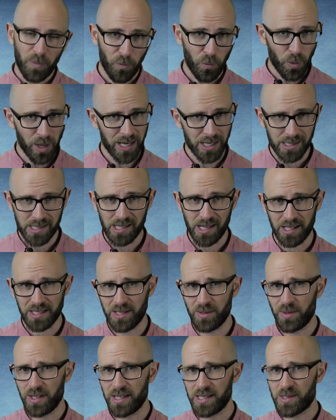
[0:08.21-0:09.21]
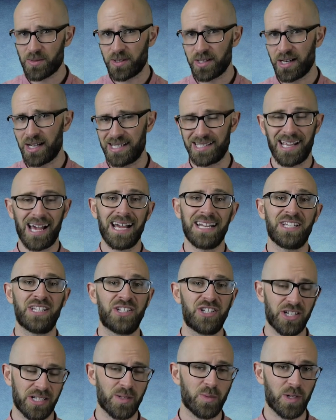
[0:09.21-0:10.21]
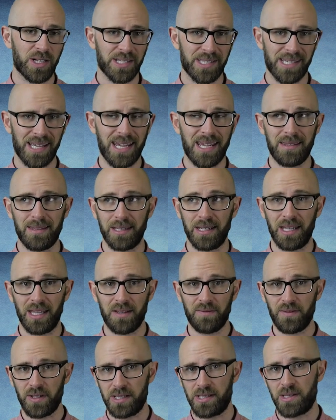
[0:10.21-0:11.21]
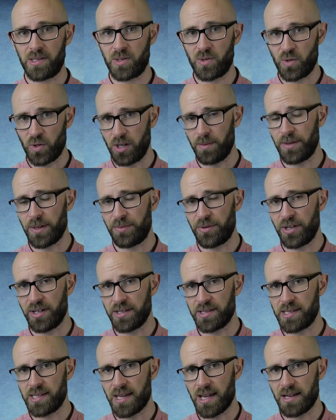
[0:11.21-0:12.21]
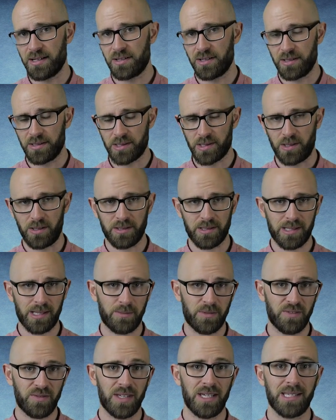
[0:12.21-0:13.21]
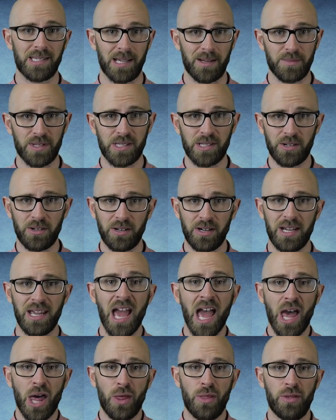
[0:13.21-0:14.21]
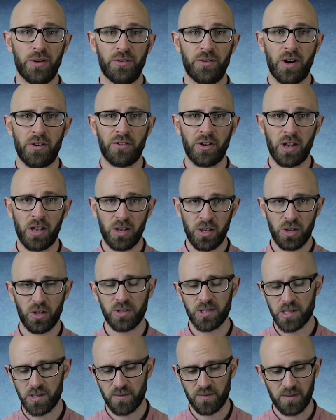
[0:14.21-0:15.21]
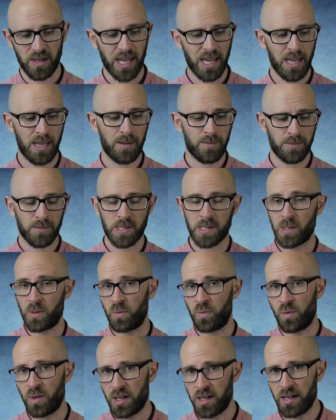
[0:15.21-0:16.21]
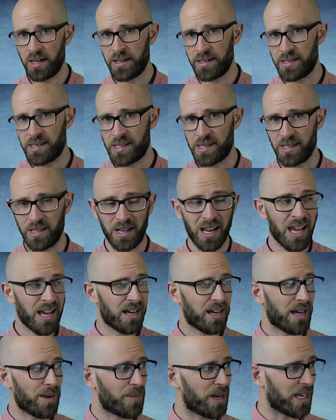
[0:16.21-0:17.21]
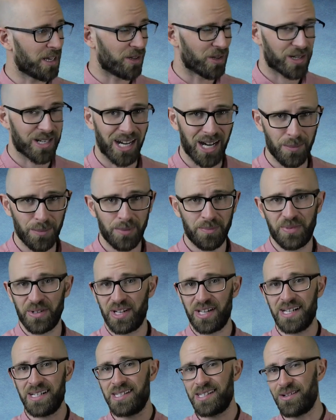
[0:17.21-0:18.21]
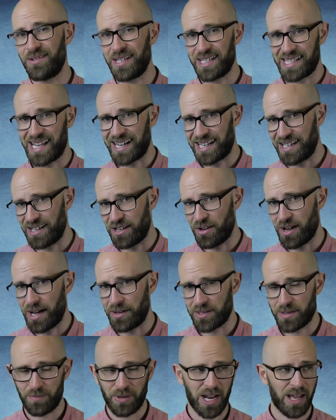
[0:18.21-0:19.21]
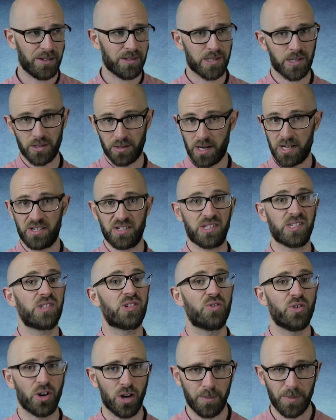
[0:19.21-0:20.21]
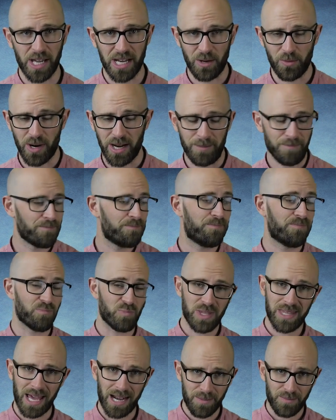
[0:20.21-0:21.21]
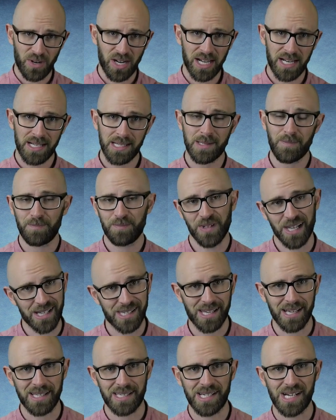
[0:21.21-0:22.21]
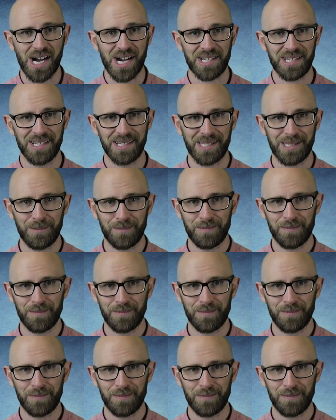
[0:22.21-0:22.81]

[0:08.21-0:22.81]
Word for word: before we get started with this one, guys, I just want to say that if I screw up the pronunciations on some of these, I'm sorry. There are a lot of names and words that I might look up, but I don't exactly know how to pronounce, or I just screw up anyway. That in mind, let's get started.